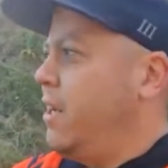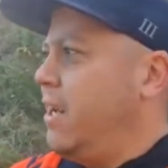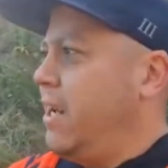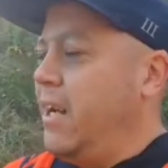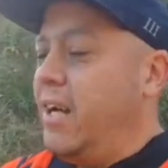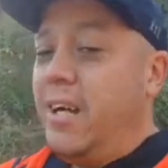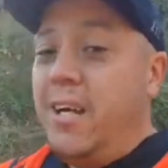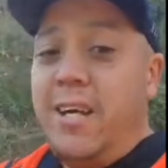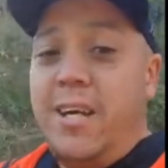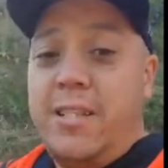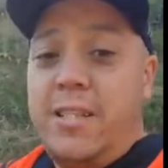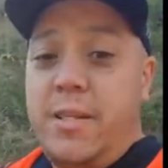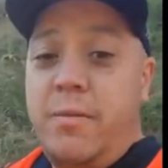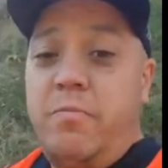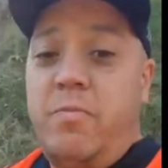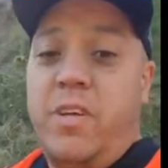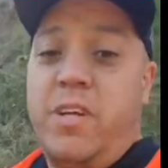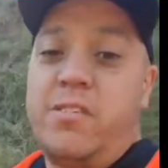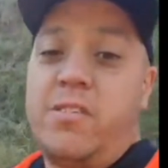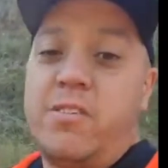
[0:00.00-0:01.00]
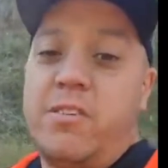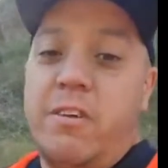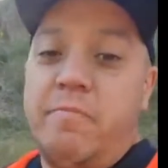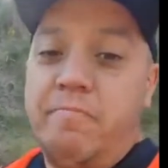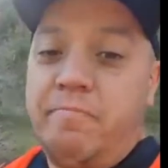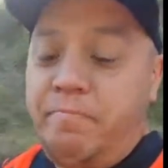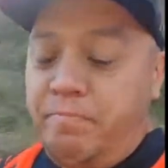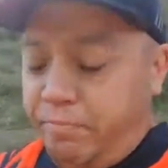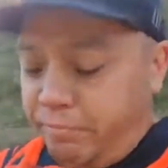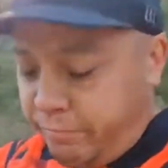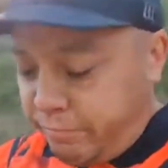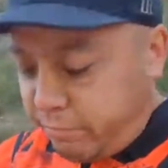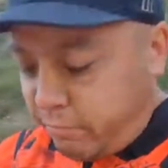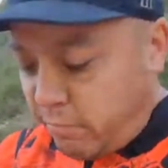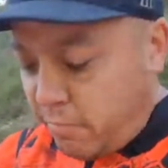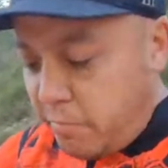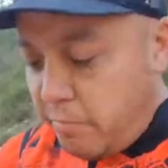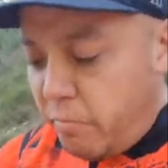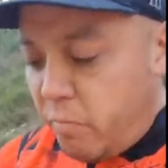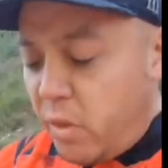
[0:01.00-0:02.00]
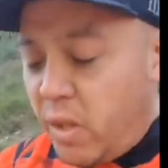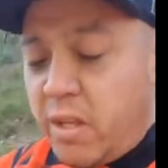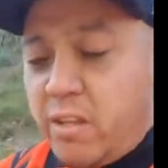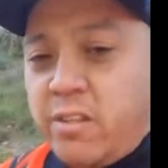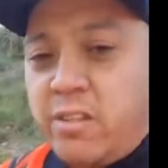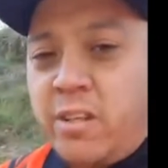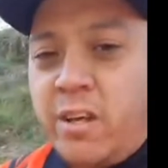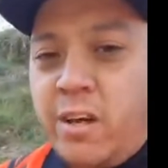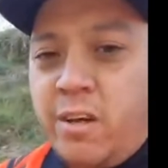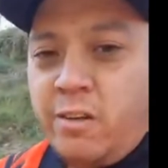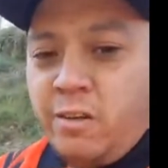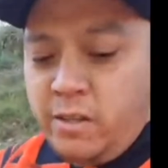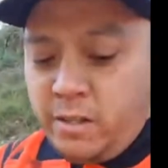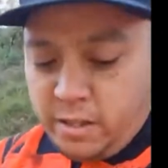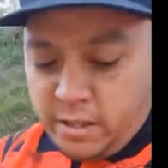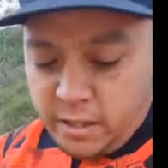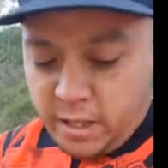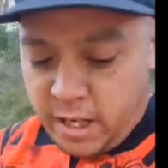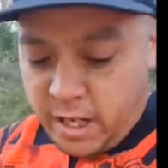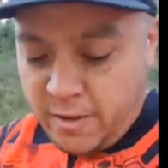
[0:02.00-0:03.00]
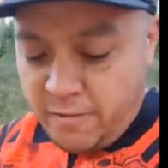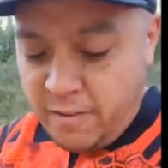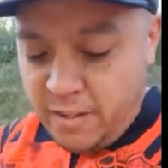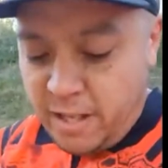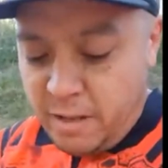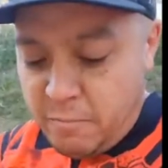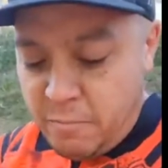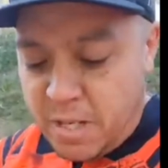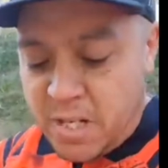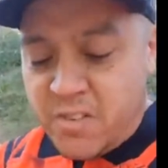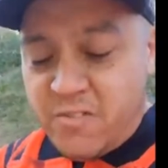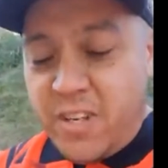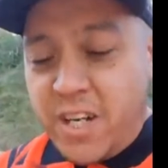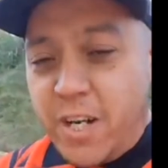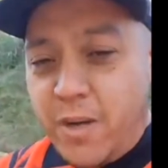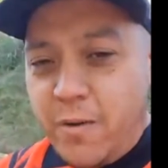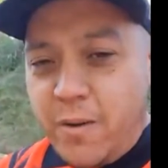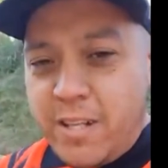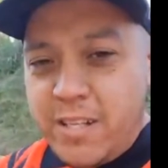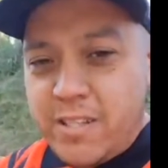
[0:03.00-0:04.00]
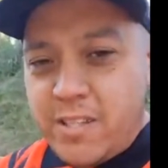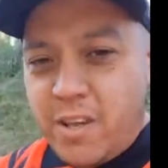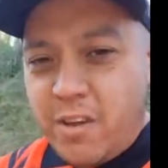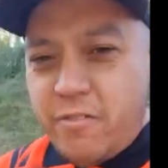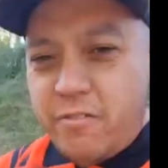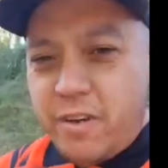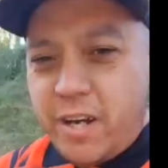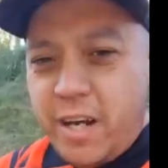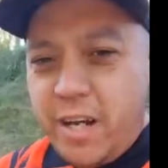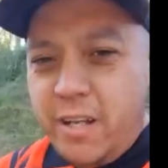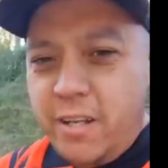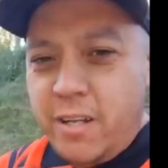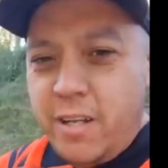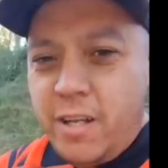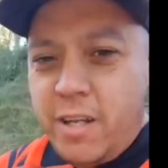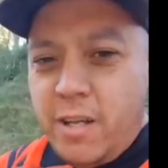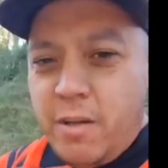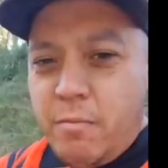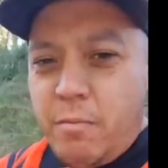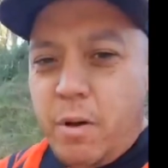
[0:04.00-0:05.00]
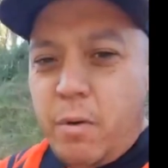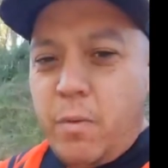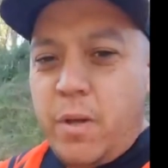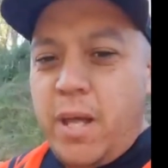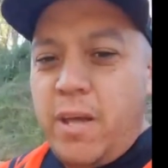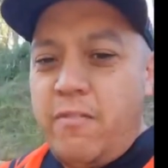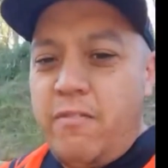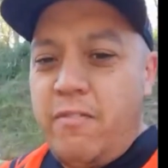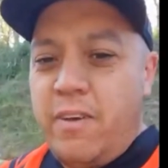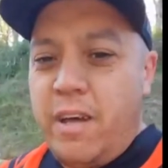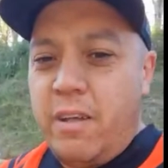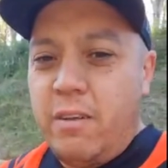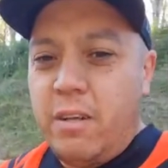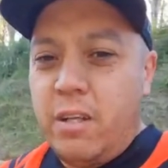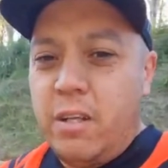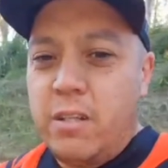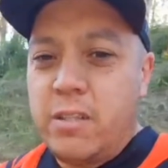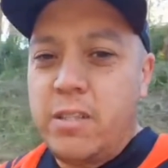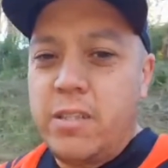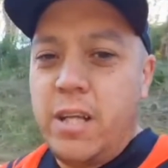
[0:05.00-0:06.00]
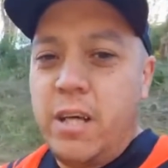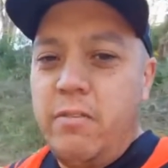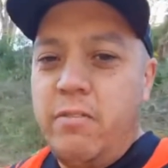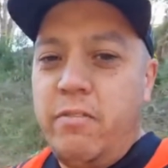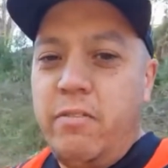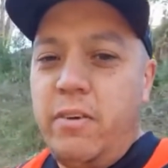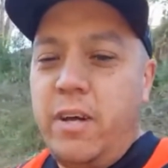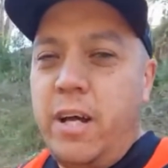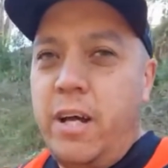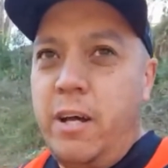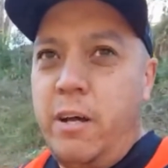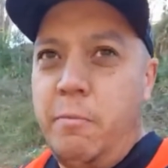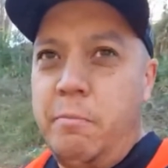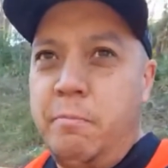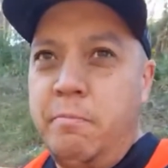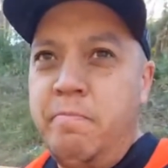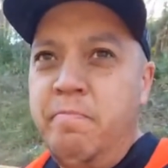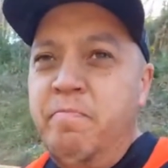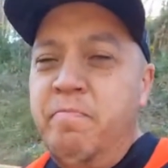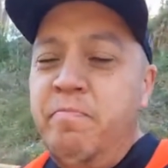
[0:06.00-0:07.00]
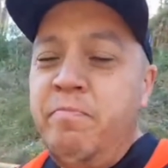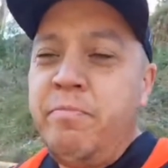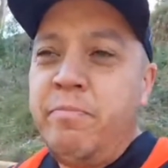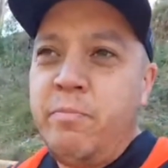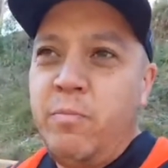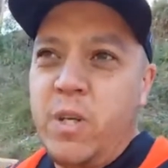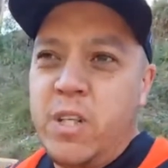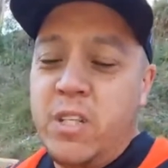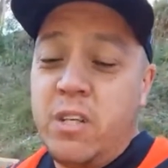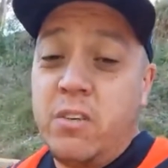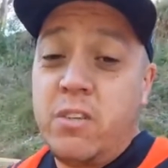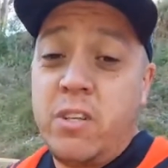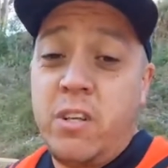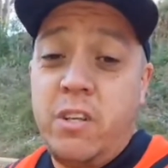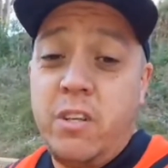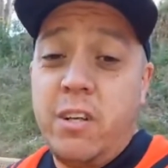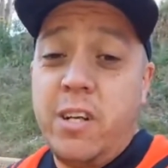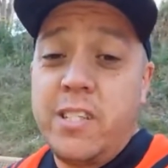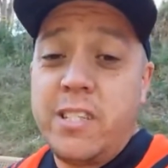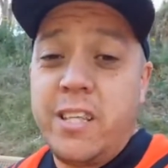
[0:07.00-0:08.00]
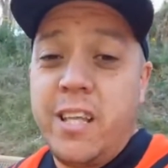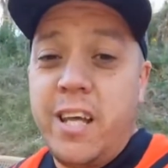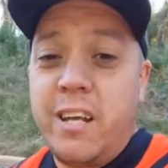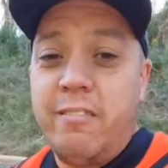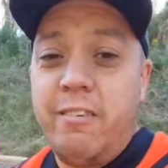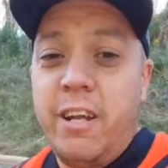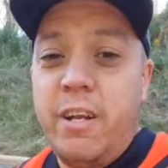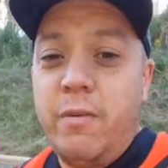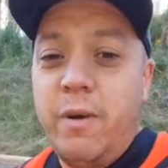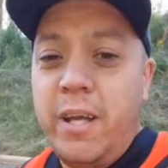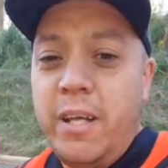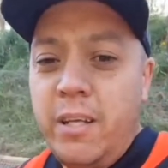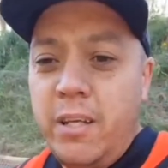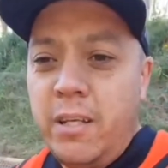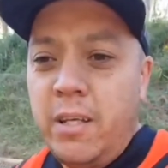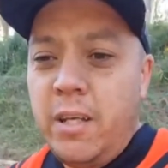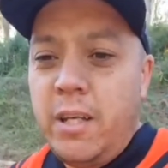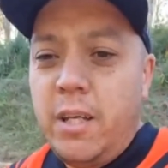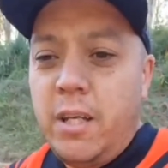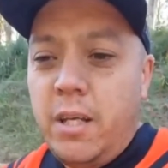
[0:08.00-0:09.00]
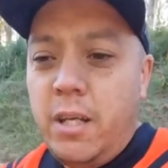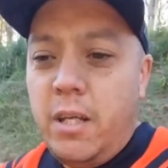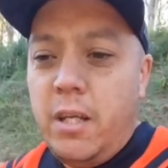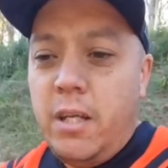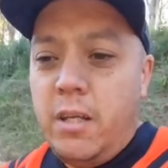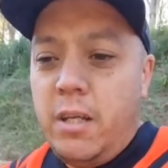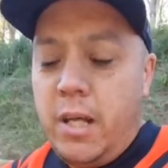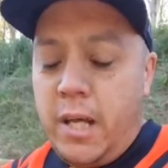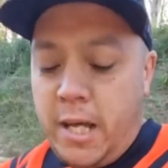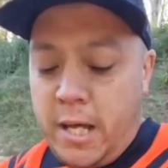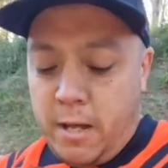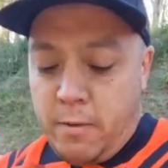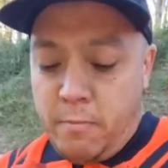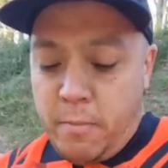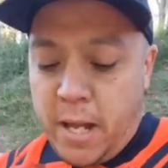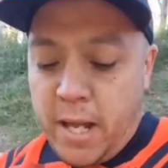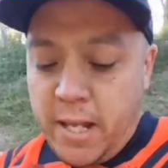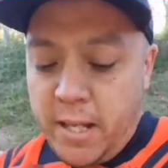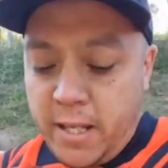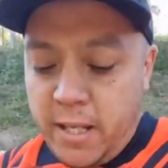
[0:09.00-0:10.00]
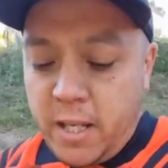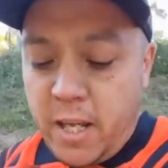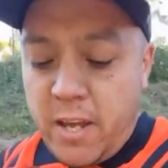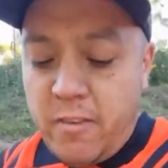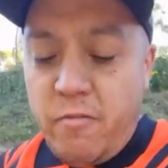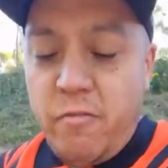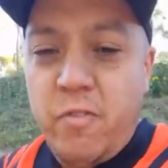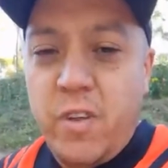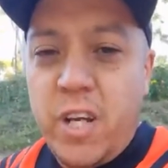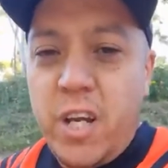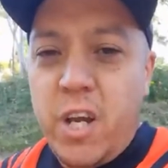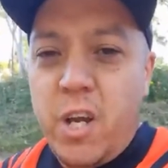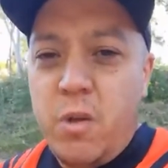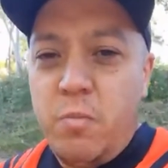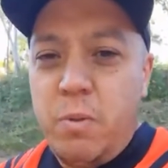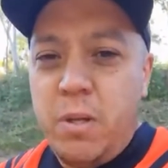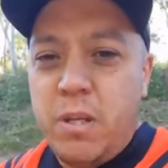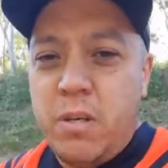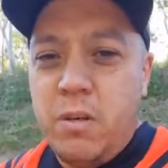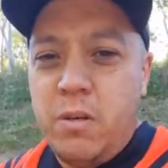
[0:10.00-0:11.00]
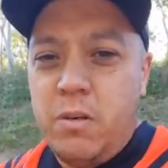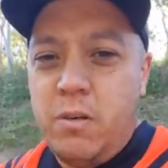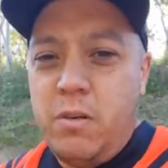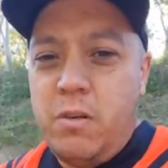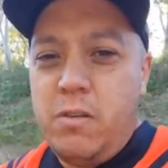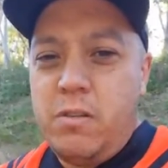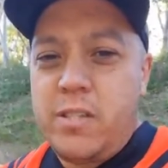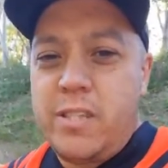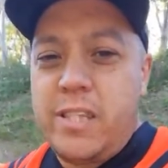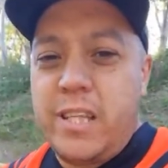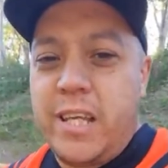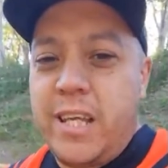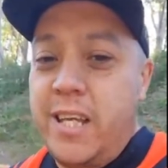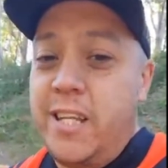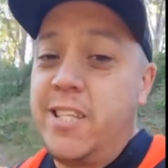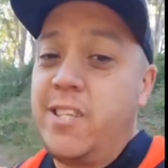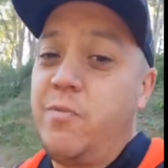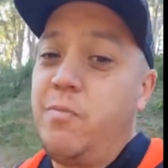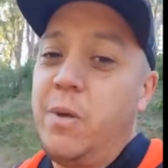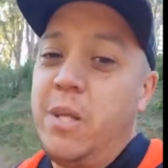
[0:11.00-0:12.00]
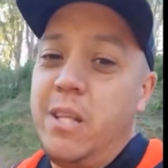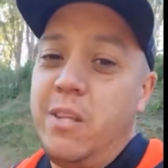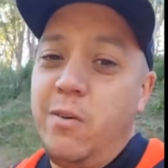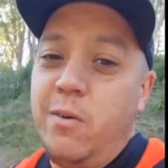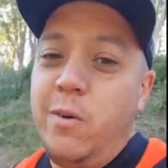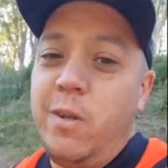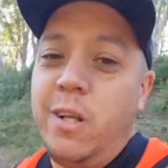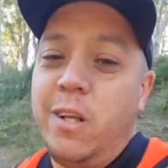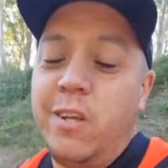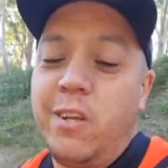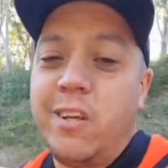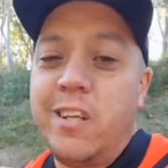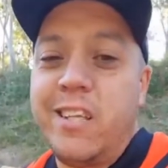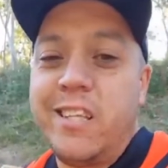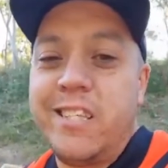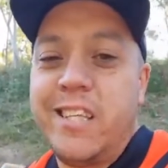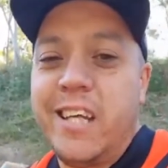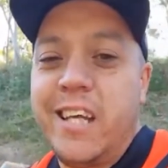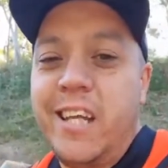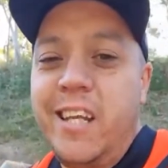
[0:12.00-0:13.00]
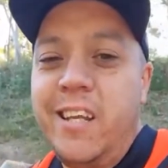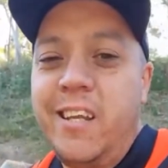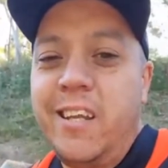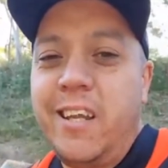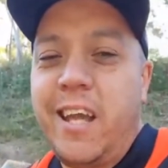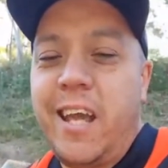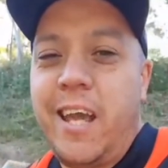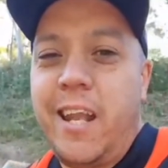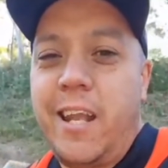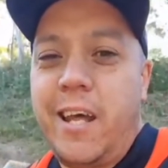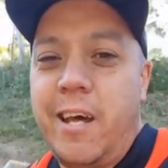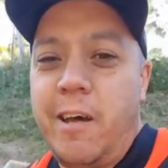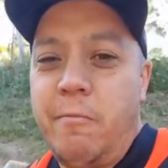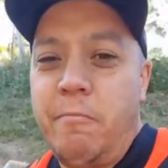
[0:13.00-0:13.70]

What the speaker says: a Gemfields trip. So I haven't done much videoing so far, but we have found a lot of stuff, which I'll show you guys later anyway. Mainly I haven't videoed because the kids have been doing a lot of the digging, and